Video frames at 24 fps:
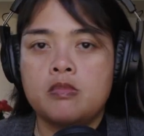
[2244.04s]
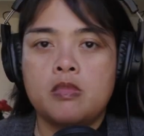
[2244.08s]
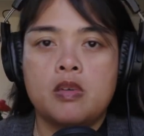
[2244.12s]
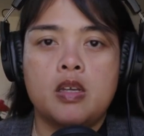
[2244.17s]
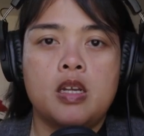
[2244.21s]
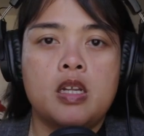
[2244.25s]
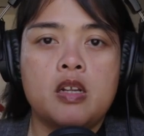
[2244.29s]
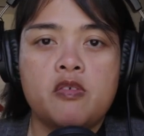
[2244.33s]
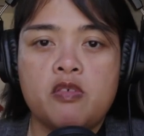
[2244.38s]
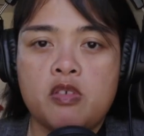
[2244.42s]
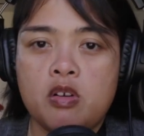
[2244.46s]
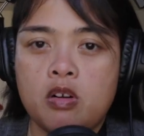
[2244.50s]

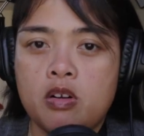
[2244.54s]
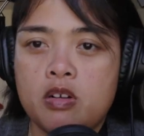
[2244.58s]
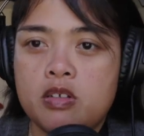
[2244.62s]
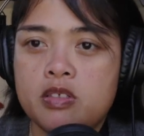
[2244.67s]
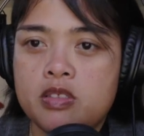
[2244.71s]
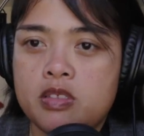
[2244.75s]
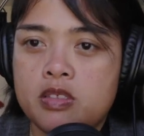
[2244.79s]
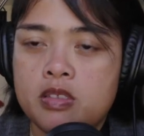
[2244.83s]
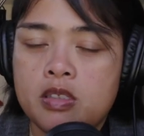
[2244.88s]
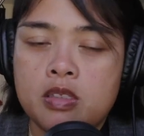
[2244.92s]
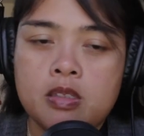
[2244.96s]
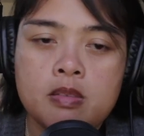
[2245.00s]
And of
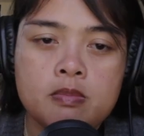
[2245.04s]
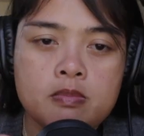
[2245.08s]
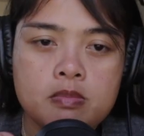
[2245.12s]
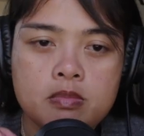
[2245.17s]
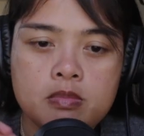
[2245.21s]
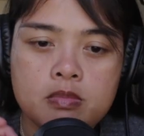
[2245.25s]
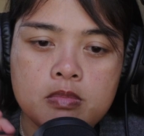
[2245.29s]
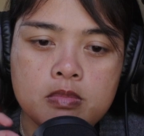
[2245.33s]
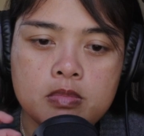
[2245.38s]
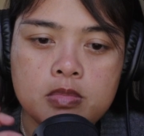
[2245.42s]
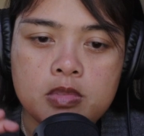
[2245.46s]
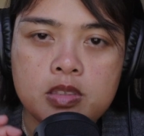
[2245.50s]
course,
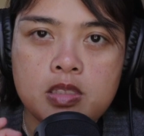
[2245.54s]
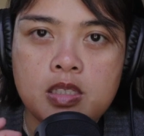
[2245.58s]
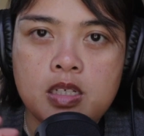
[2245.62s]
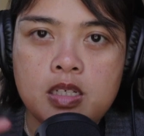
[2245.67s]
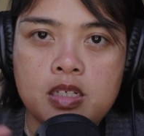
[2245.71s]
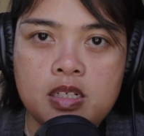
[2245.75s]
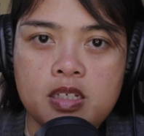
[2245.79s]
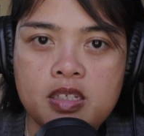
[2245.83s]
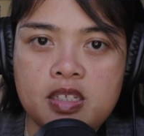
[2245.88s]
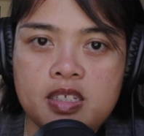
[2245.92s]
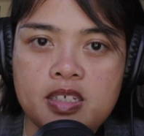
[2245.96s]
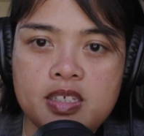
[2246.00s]

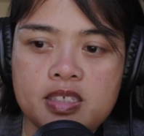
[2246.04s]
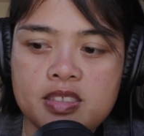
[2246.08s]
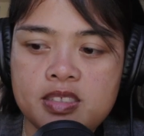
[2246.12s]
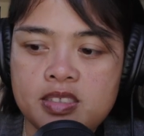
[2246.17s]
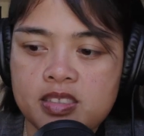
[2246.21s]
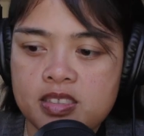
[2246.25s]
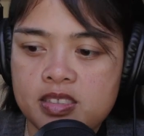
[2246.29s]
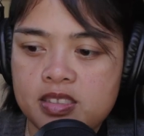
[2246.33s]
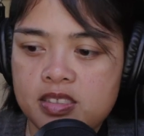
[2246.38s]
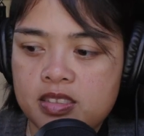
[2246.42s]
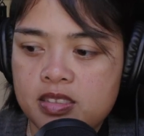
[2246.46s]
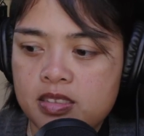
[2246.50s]
none of this
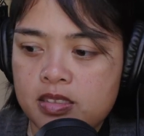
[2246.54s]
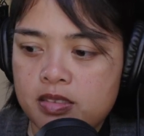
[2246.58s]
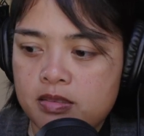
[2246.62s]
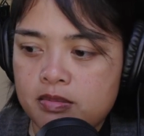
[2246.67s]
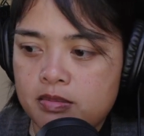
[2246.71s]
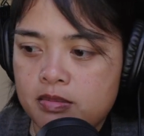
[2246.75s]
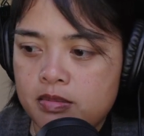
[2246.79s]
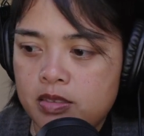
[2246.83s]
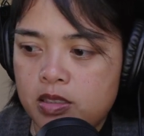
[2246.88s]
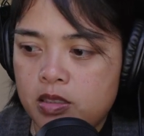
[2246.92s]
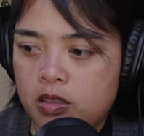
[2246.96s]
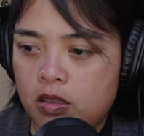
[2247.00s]
is,
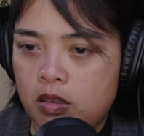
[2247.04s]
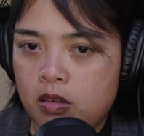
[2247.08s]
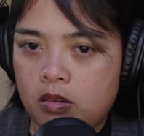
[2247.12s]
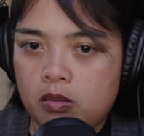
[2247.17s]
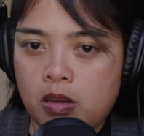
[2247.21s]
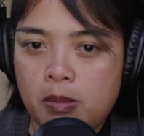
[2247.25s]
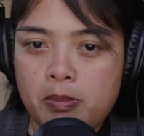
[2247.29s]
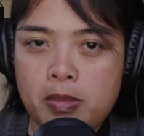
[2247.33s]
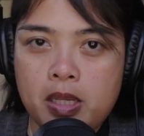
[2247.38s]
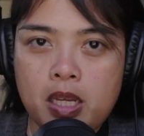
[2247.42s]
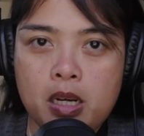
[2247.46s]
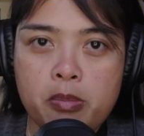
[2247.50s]

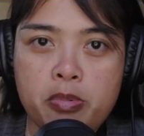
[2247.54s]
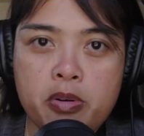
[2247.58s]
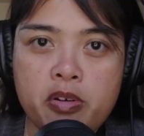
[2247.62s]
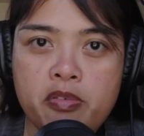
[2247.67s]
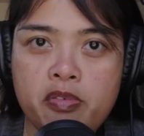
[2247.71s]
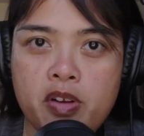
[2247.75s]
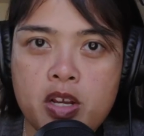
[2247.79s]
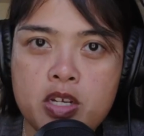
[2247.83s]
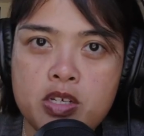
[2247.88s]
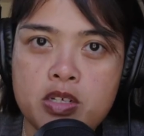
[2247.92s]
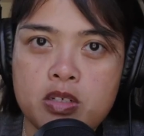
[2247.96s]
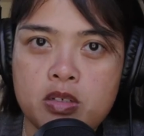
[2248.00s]
I'm not a
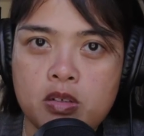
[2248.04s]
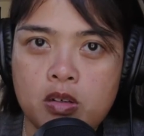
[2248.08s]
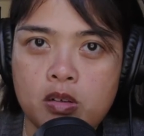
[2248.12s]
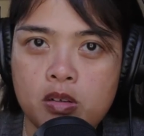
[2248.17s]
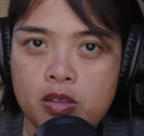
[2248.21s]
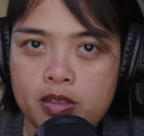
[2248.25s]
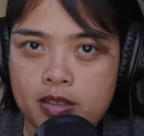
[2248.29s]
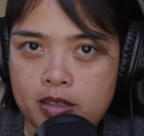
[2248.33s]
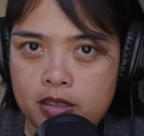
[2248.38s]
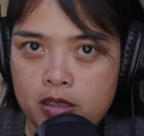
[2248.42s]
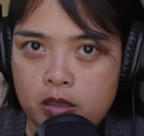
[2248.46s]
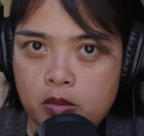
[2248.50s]
professional
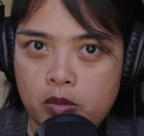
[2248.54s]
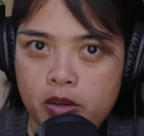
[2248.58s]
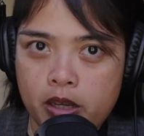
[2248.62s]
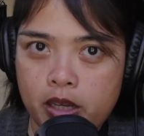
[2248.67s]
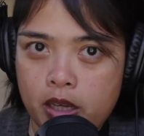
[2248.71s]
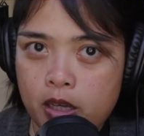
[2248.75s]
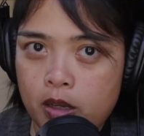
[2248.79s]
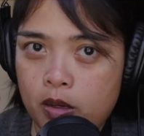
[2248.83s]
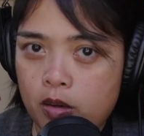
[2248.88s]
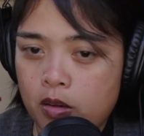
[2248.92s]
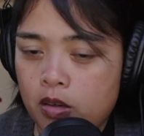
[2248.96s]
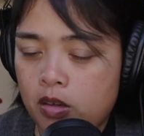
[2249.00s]
in any
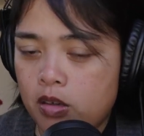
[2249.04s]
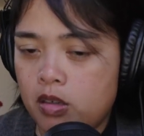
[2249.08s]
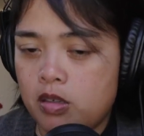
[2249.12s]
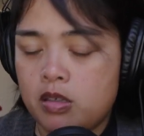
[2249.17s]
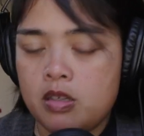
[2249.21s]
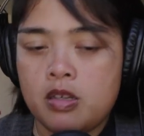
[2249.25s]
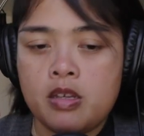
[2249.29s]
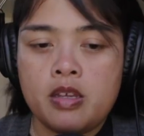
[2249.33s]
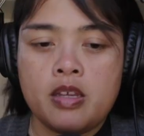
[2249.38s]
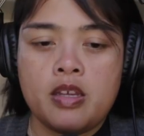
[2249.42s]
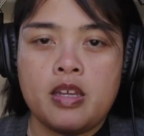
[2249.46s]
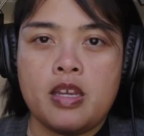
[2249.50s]
way or
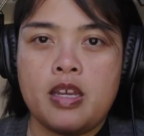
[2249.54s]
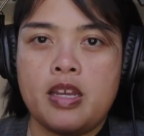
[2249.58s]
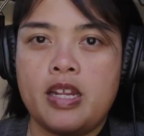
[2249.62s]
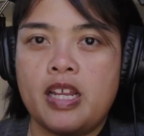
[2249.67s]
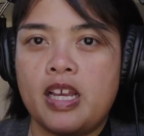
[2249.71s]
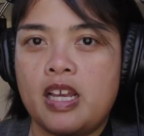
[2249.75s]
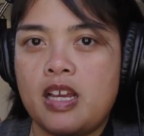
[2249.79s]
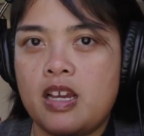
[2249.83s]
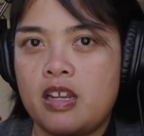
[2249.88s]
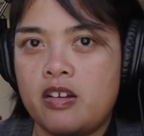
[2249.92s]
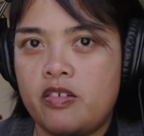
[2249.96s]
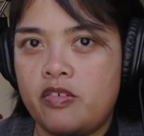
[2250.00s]
any
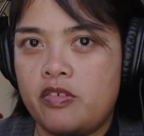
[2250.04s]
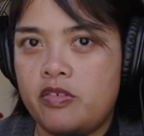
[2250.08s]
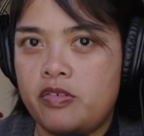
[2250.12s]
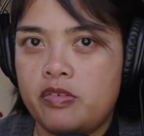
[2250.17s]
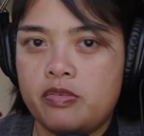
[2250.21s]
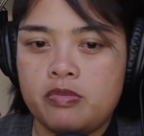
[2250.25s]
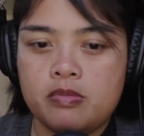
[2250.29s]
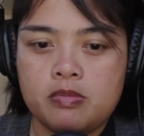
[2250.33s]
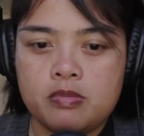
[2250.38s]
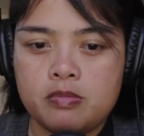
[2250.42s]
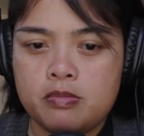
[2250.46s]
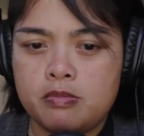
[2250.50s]
kind
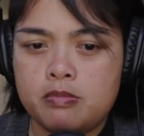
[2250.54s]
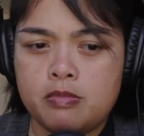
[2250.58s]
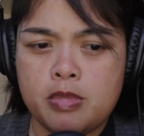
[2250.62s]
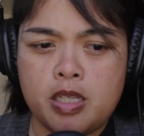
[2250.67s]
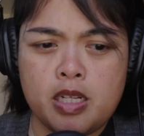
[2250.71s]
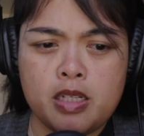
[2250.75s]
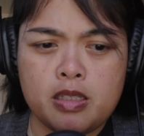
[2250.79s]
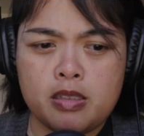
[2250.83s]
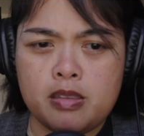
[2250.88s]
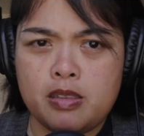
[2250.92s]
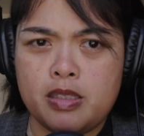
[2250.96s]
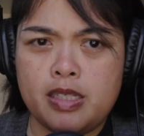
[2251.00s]
of
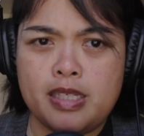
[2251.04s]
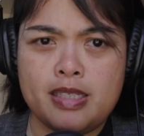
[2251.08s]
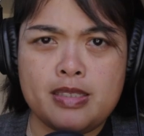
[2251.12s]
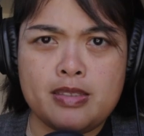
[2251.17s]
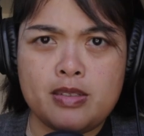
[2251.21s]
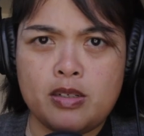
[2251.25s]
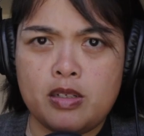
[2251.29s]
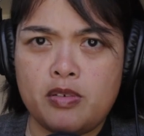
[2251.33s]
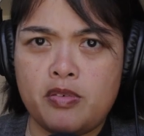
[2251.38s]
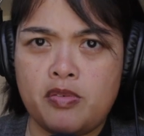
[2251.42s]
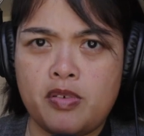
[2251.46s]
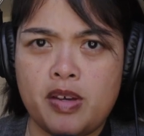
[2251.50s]
medically
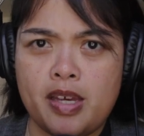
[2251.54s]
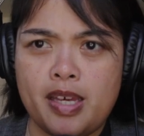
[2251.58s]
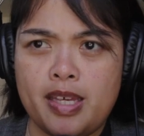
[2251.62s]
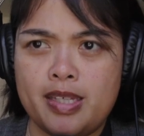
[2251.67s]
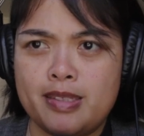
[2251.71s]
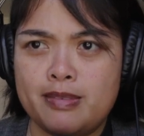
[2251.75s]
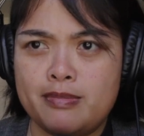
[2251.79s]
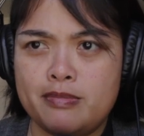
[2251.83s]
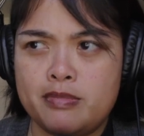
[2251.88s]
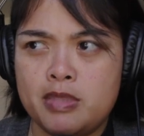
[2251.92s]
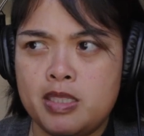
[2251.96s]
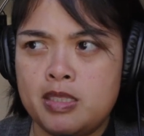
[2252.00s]

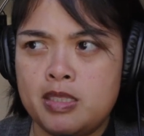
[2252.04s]
certified